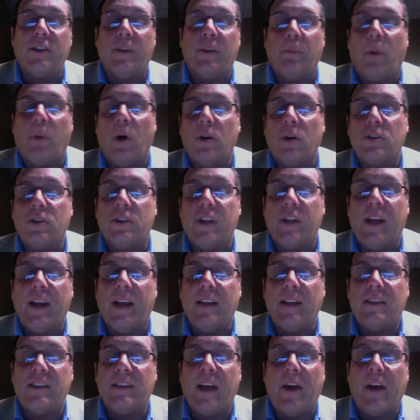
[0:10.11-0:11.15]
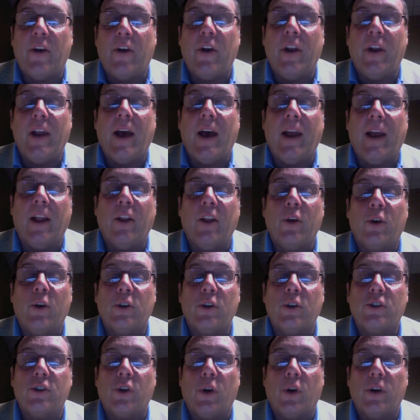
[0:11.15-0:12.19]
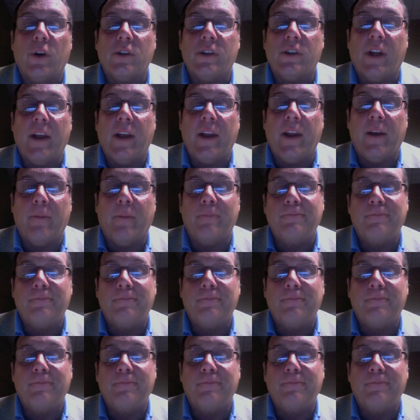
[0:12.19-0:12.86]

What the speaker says: to Ball State Saturday night at Lucas Oil Stadium.